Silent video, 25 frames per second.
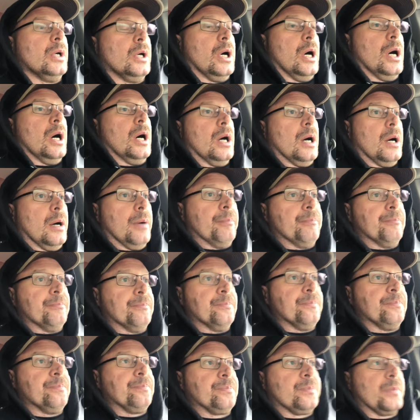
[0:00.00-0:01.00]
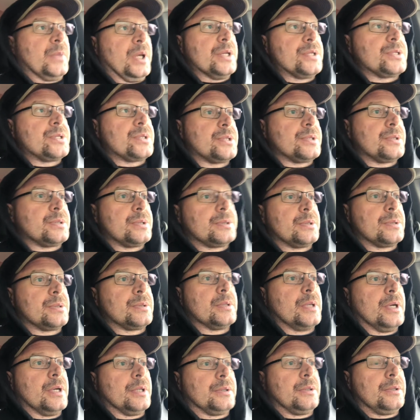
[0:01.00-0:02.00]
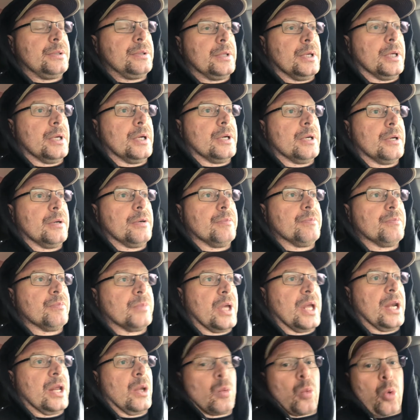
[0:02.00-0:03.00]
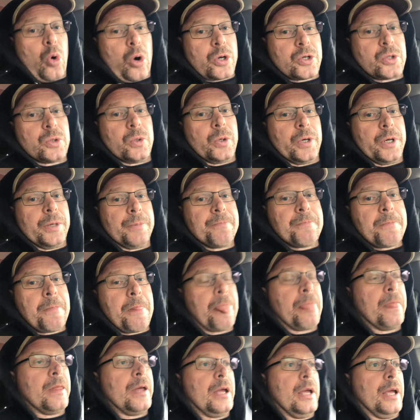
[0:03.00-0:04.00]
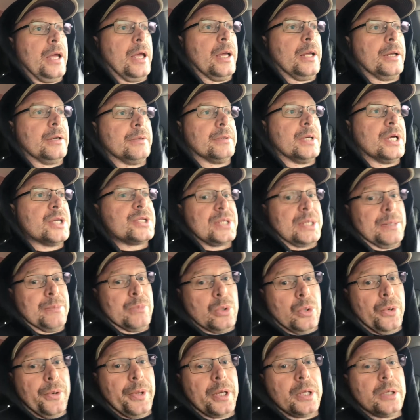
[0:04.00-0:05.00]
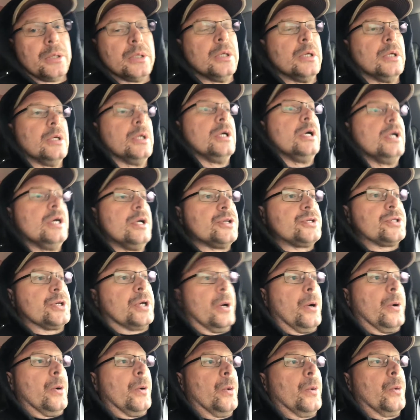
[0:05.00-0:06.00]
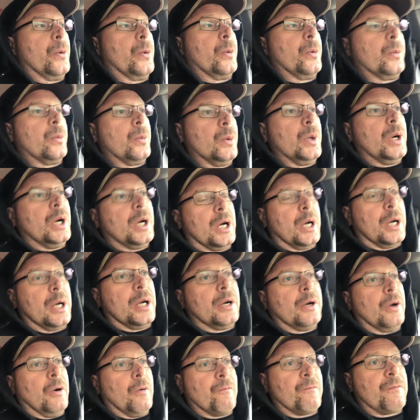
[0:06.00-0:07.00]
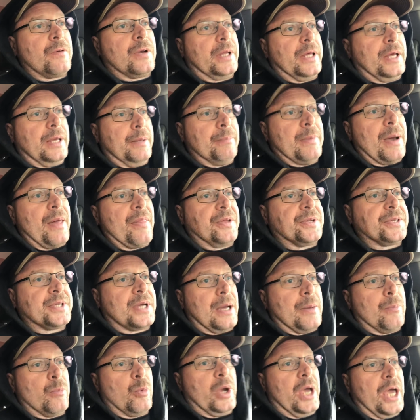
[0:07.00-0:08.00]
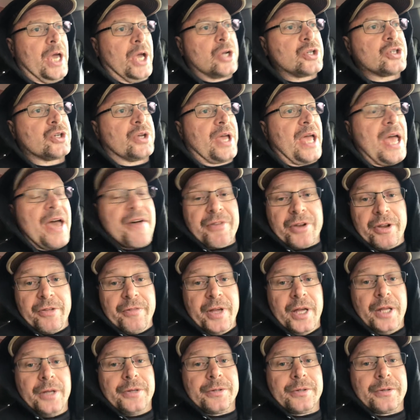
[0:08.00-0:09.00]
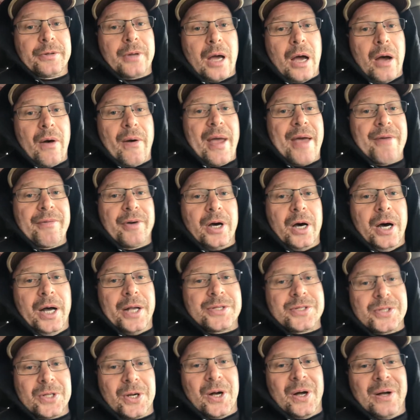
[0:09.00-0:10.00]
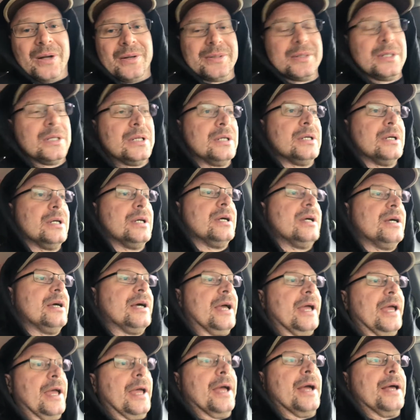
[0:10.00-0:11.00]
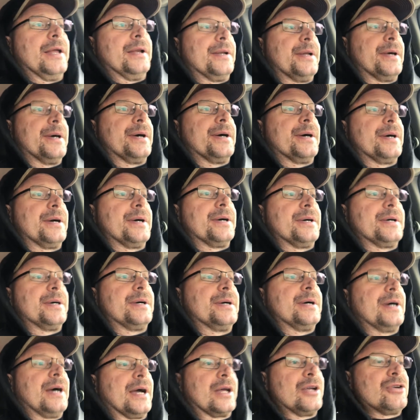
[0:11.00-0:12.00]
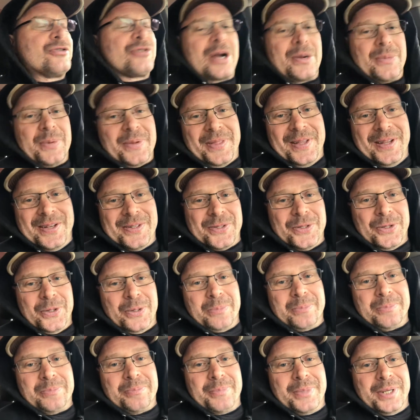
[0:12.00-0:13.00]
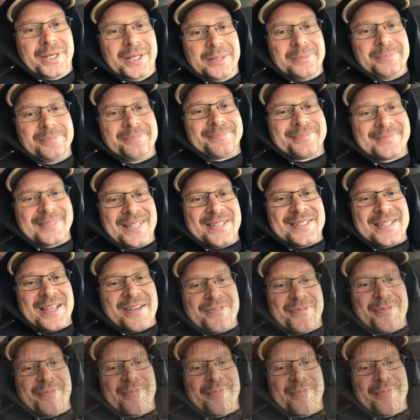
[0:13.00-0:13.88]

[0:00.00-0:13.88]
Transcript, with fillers: um, it's it, uh, getting worked on and assembled. So uh, hopefully, by the time we actually have an event, I'll have a hot saw, and uh, I can train with it too. But that's that